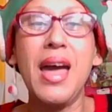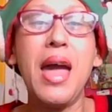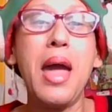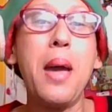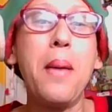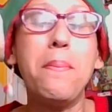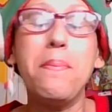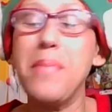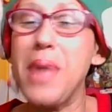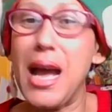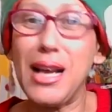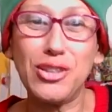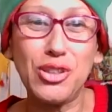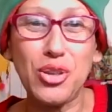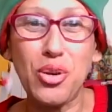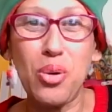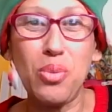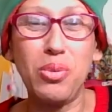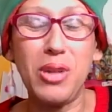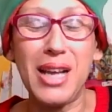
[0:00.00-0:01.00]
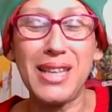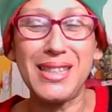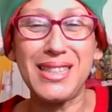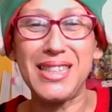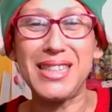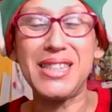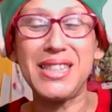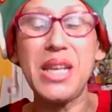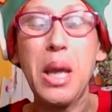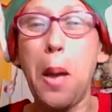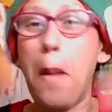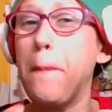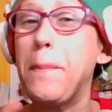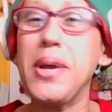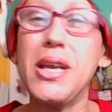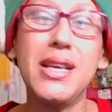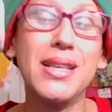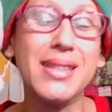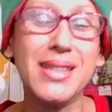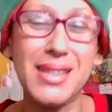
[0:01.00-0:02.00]
and magical blessings
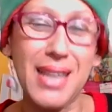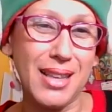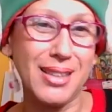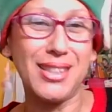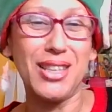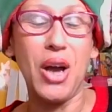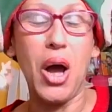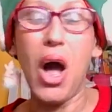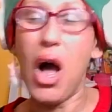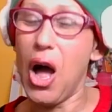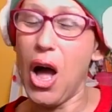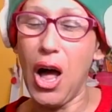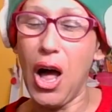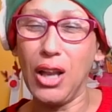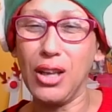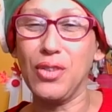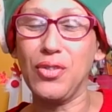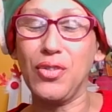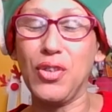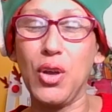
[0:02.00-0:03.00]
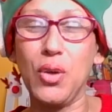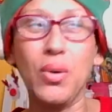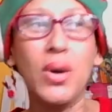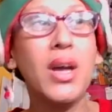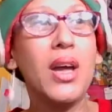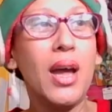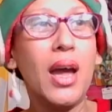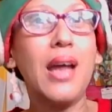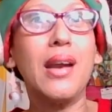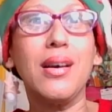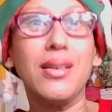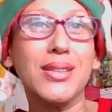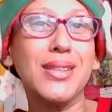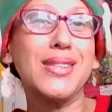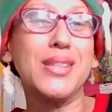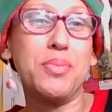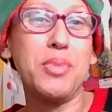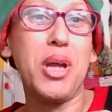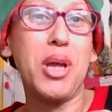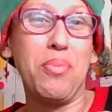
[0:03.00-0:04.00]
being sent to all of you and also
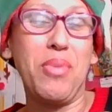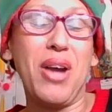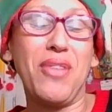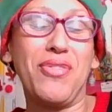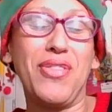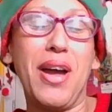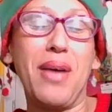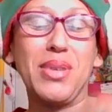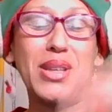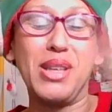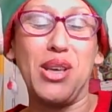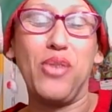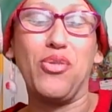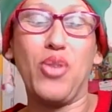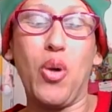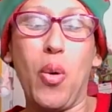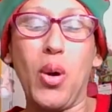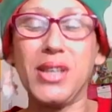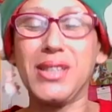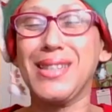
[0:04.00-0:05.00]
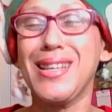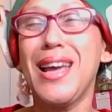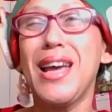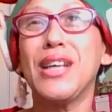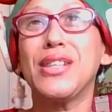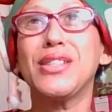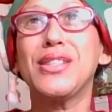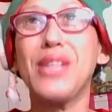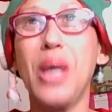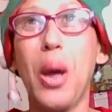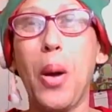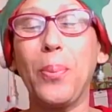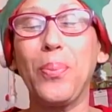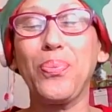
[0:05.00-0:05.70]
to me and my family, of course. So,